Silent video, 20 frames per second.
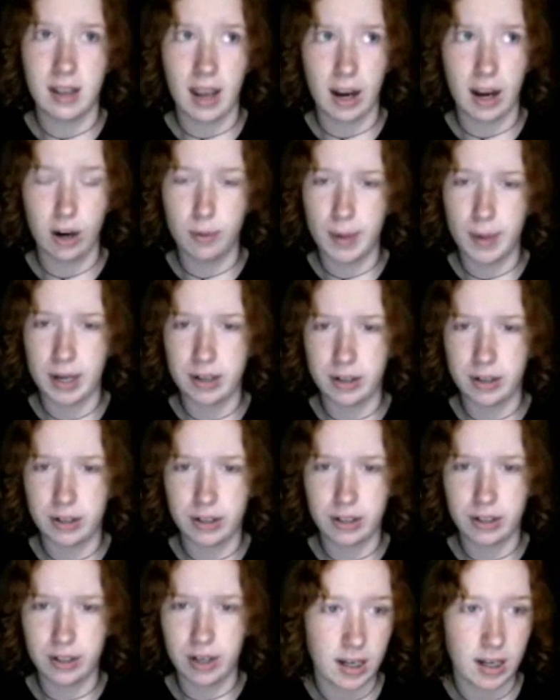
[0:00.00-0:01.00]

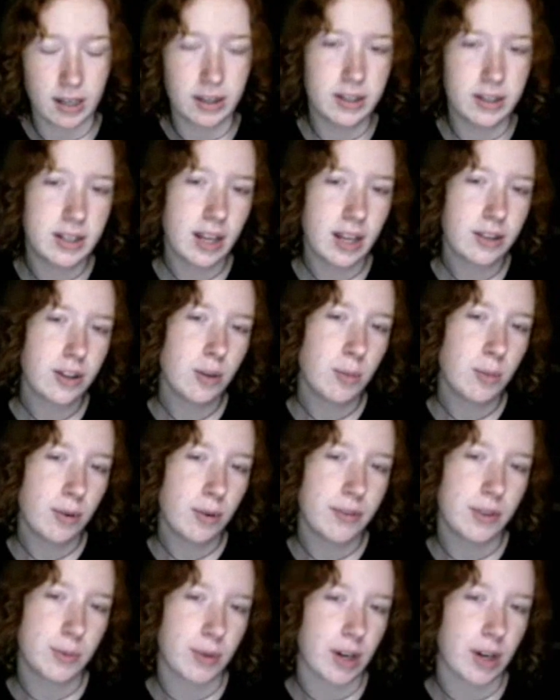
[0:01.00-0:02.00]
Airbender. The Death Note
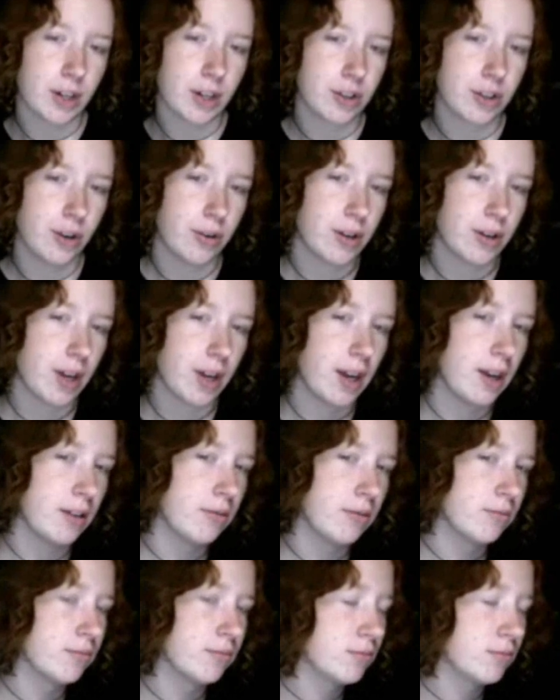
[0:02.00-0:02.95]
movies were actually okay,